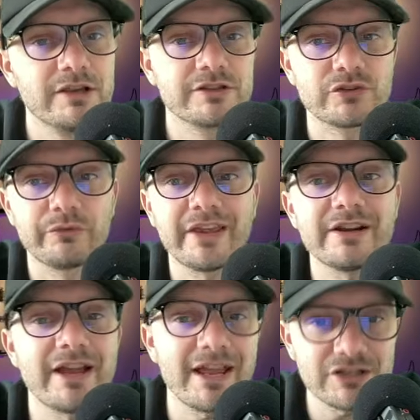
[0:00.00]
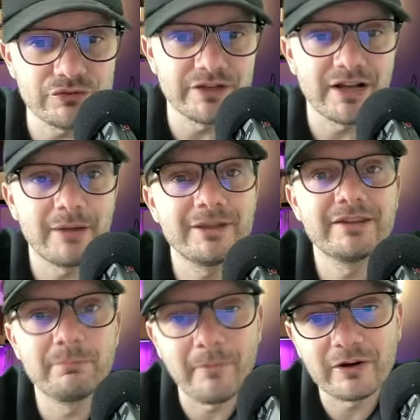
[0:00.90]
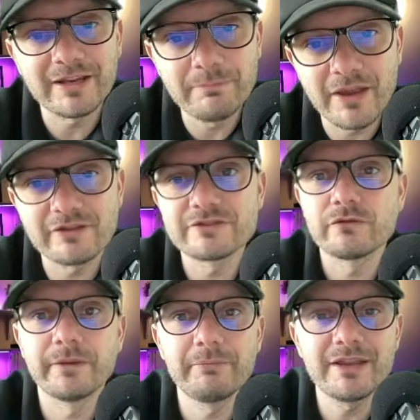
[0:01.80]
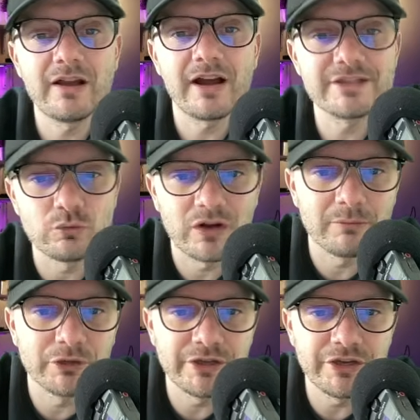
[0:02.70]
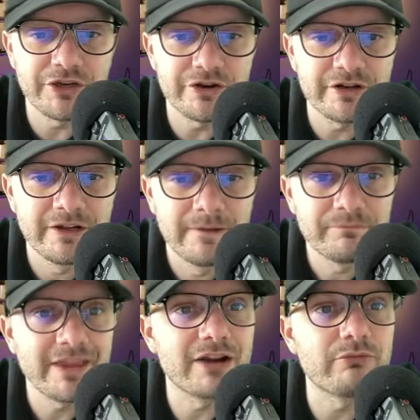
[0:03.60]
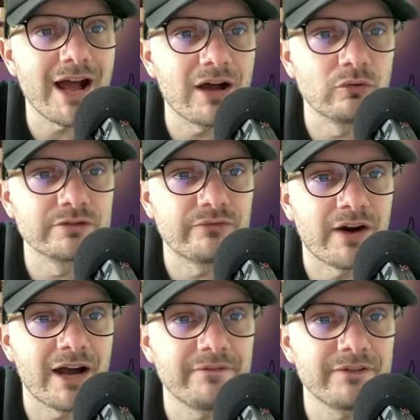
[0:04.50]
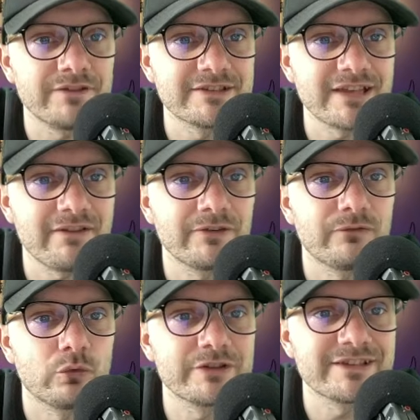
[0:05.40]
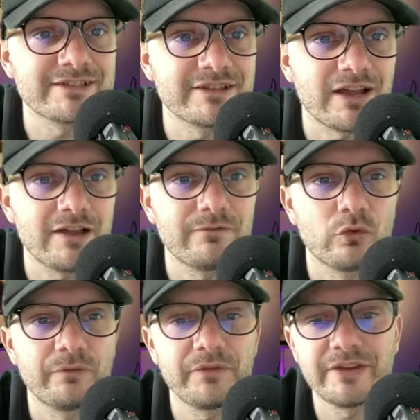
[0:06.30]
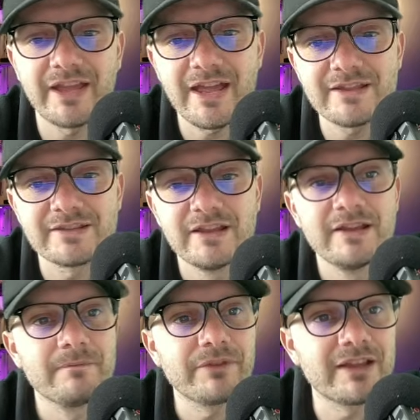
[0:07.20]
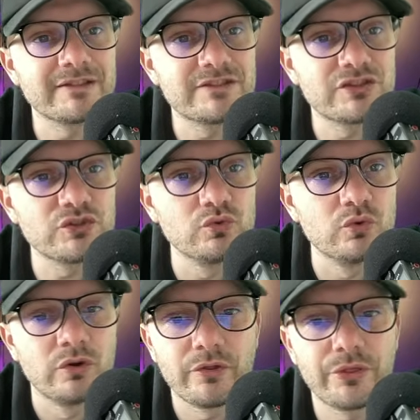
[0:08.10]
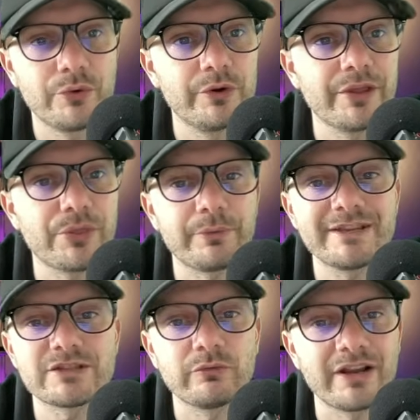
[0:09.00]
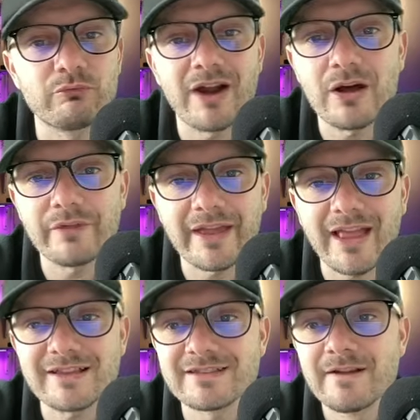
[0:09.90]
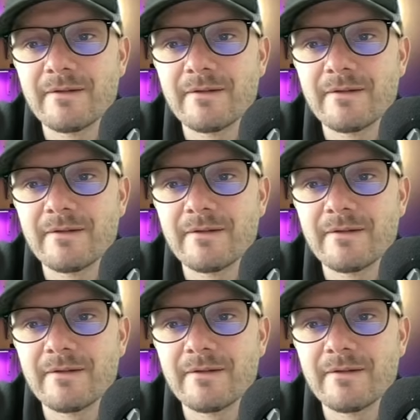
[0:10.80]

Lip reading: So their entry, the market makers of the big guys who accumulated here, around 557, 469, 458, and 233. So around, I guess,